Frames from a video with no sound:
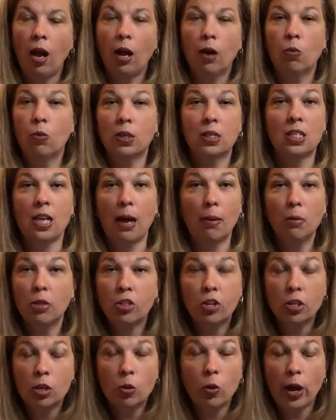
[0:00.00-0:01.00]
And what
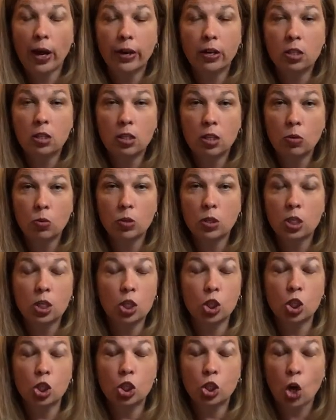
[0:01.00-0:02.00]
Tabitha knew how to do was
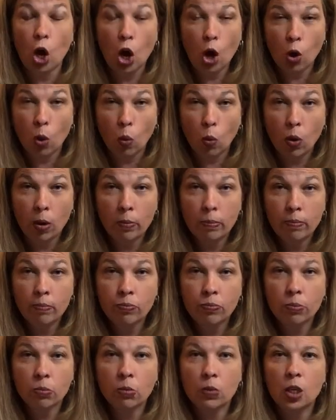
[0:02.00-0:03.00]
to sew.
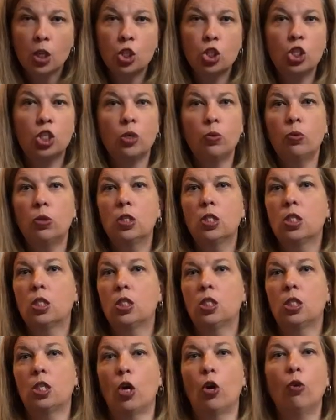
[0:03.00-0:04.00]
She would
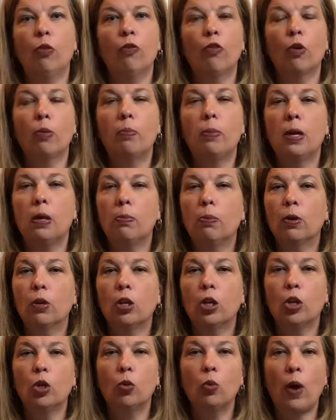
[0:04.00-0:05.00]
sew for
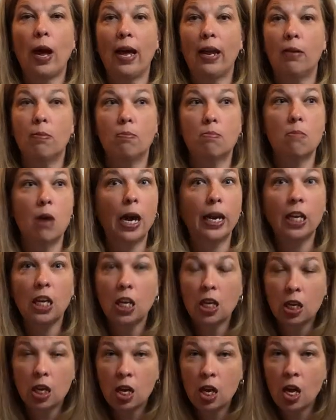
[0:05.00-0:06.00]
people who had
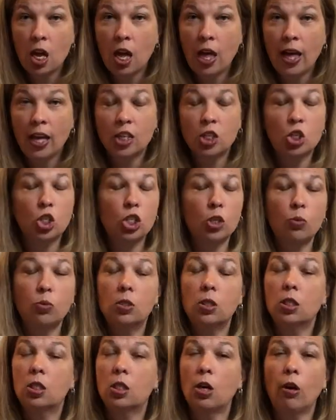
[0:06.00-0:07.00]
money, and she
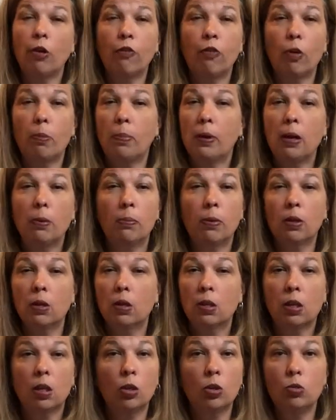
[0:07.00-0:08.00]
would sew for
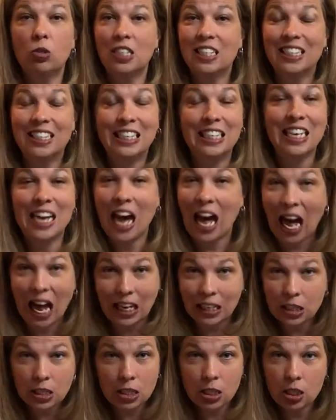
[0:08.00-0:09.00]
people who did
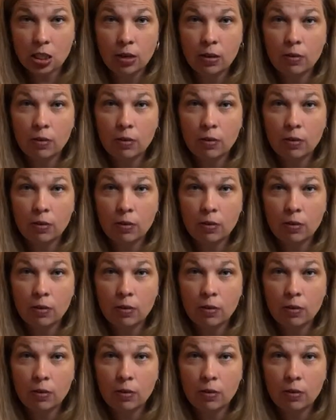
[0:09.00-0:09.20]
not.